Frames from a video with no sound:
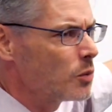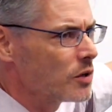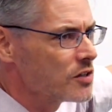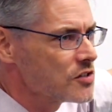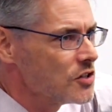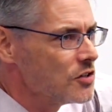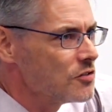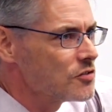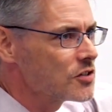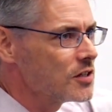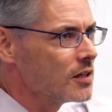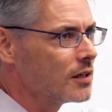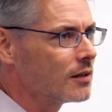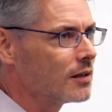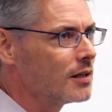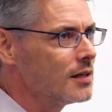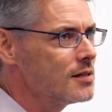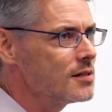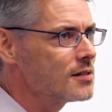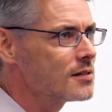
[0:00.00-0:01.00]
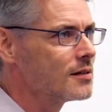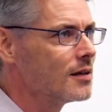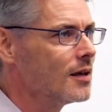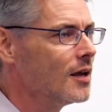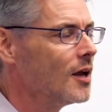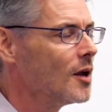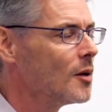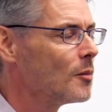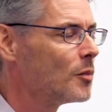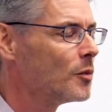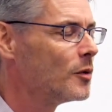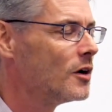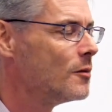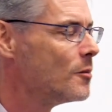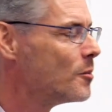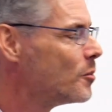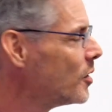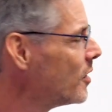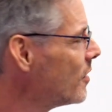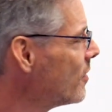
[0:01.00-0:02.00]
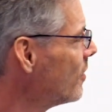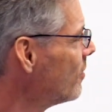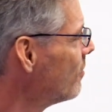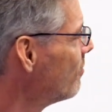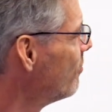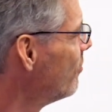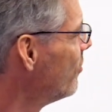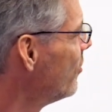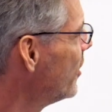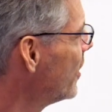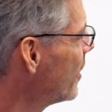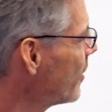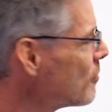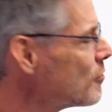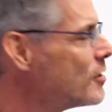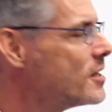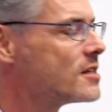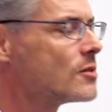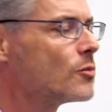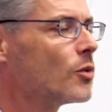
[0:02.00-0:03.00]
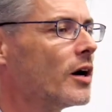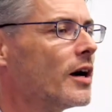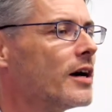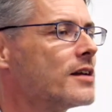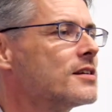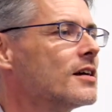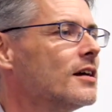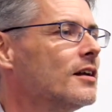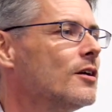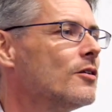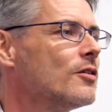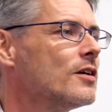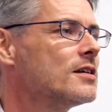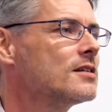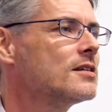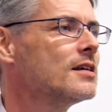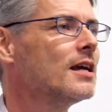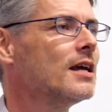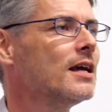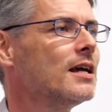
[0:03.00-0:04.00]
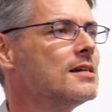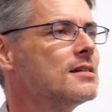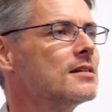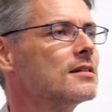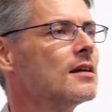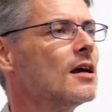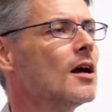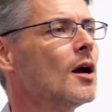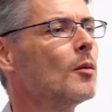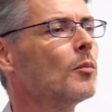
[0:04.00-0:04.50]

once you've seen this. But the other reason why I tell you this is